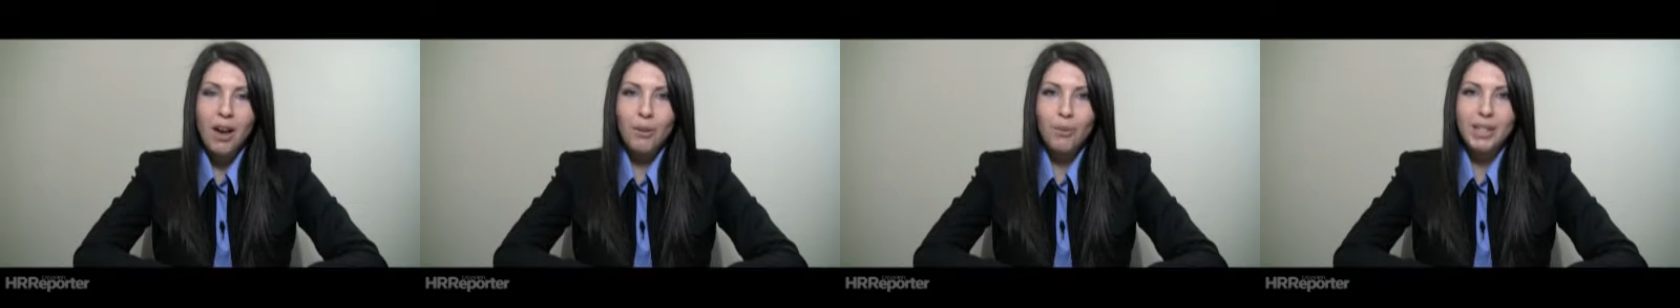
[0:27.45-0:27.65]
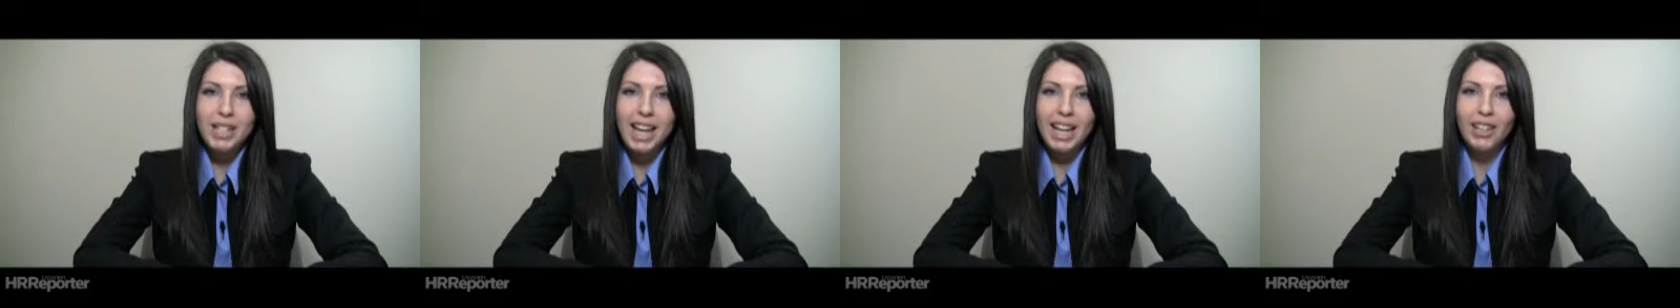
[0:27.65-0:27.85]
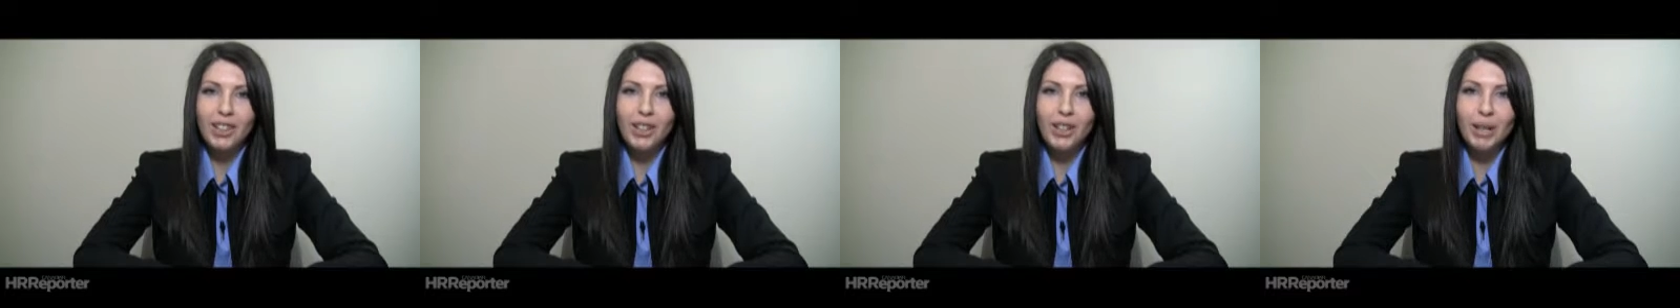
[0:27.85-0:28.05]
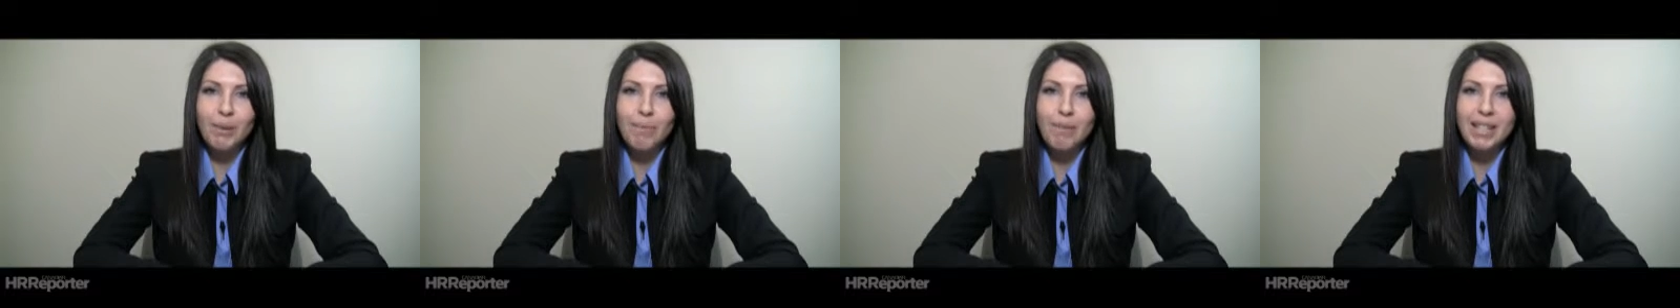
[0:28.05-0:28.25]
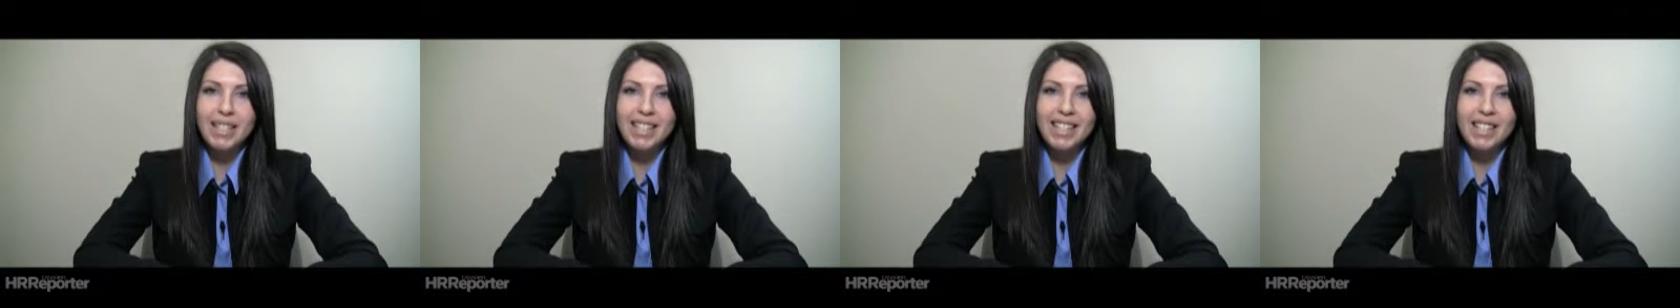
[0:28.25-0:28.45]
We take a look at
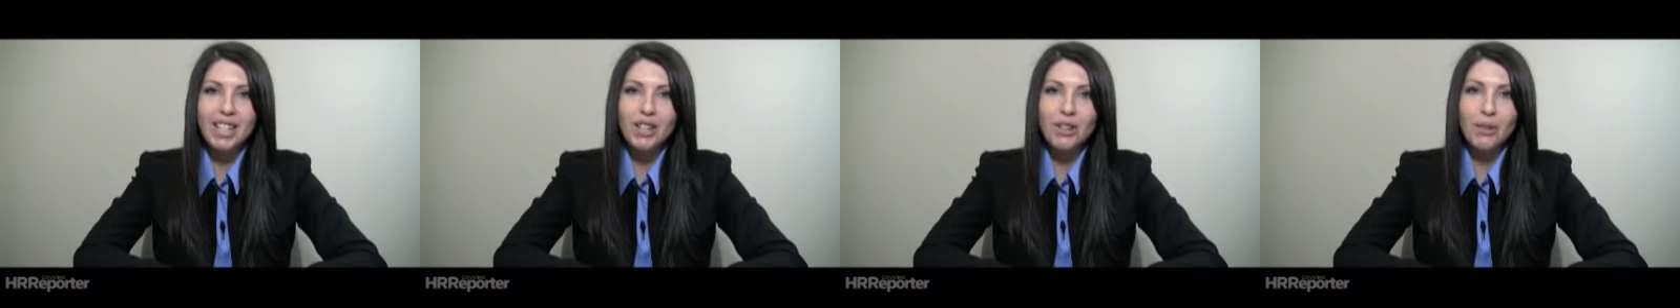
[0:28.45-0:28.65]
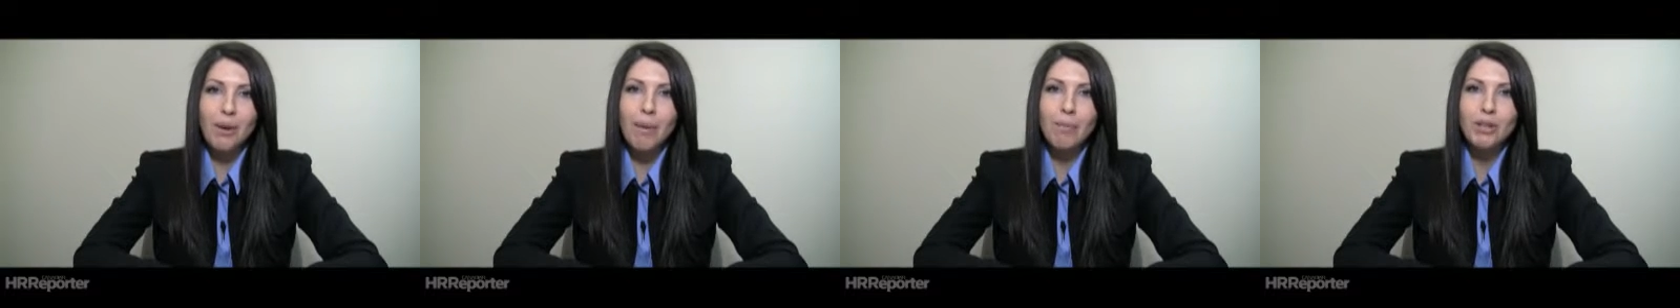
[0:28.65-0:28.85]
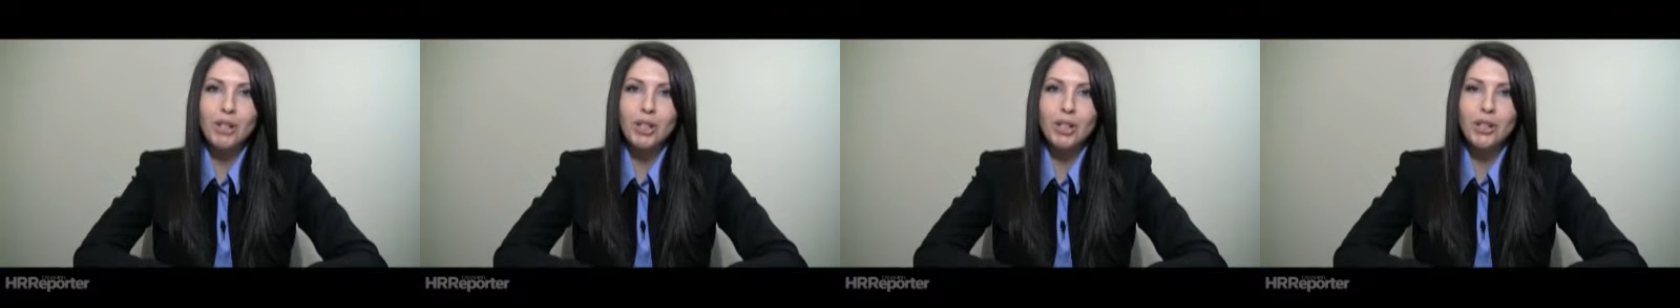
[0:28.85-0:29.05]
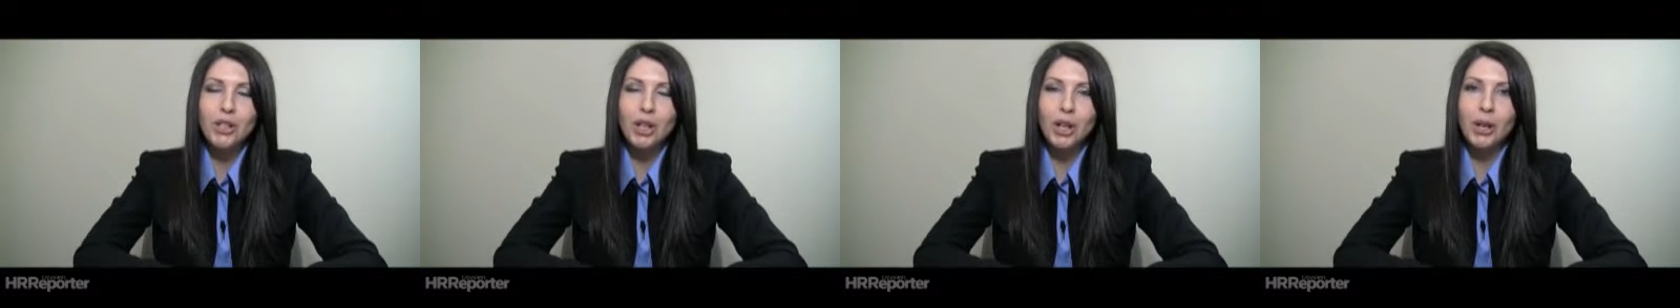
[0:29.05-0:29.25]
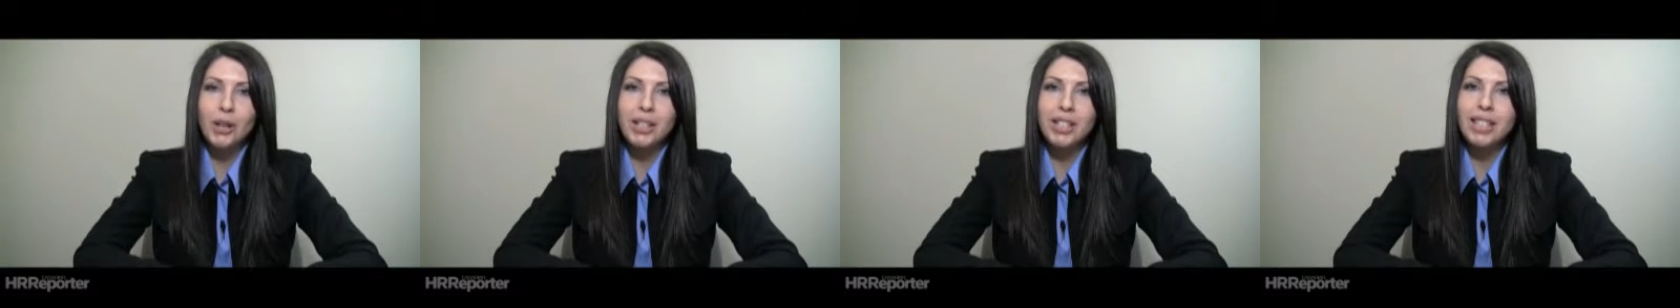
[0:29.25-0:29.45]
business interruption
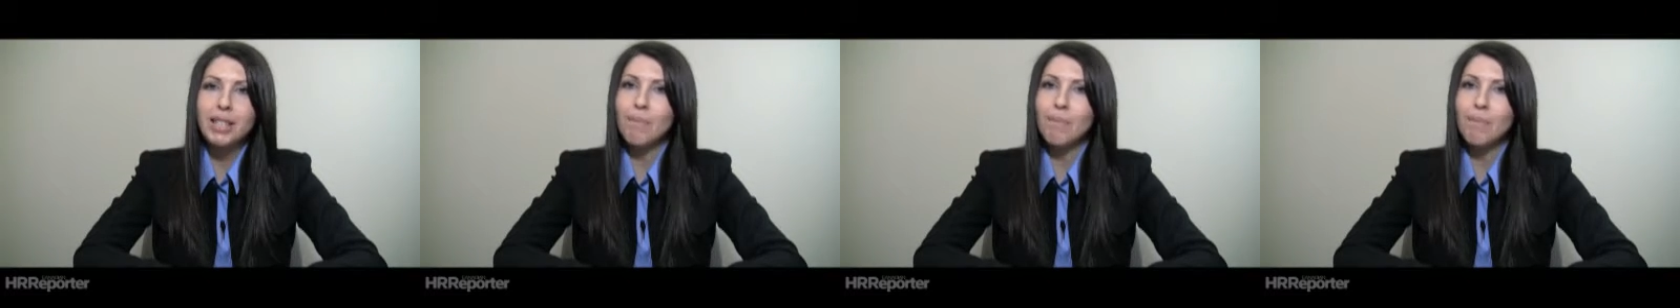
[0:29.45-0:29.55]
insurance,